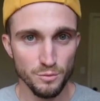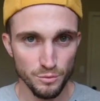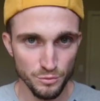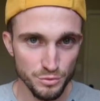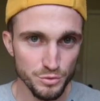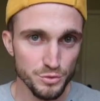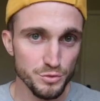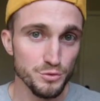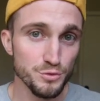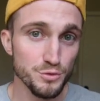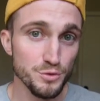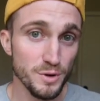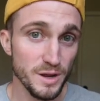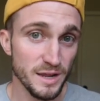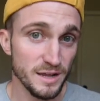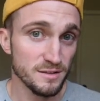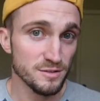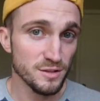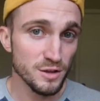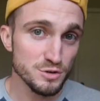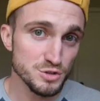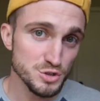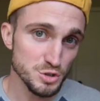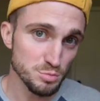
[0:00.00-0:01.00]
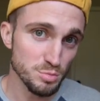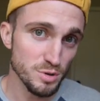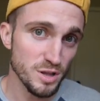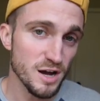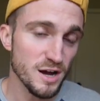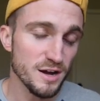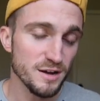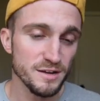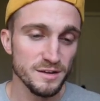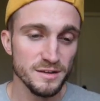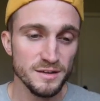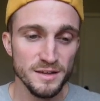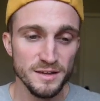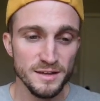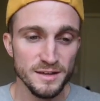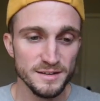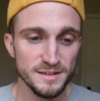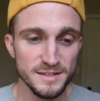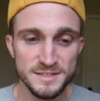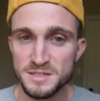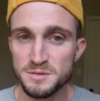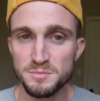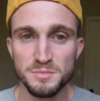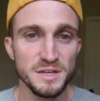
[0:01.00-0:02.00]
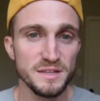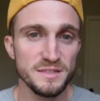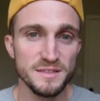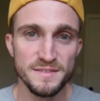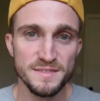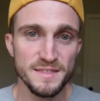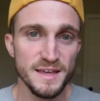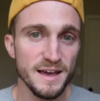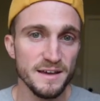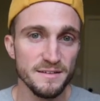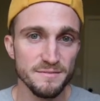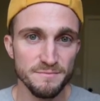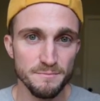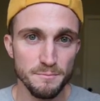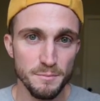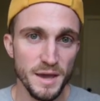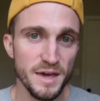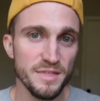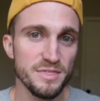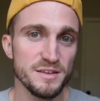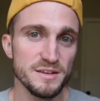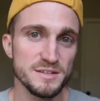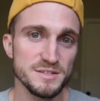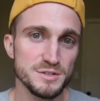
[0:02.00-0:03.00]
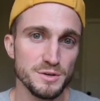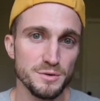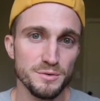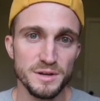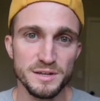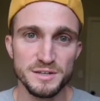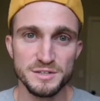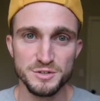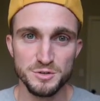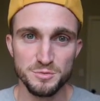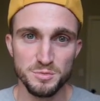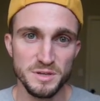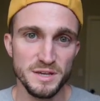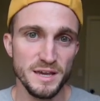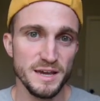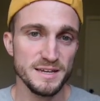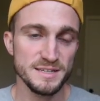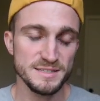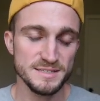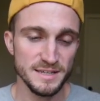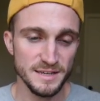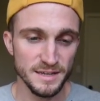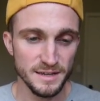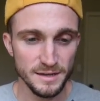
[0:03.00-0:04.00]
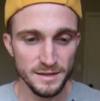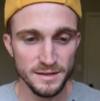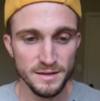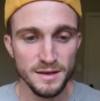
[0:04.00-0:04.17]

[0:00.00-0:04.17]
through a closure block. Doesn't mean that that method is going to be async,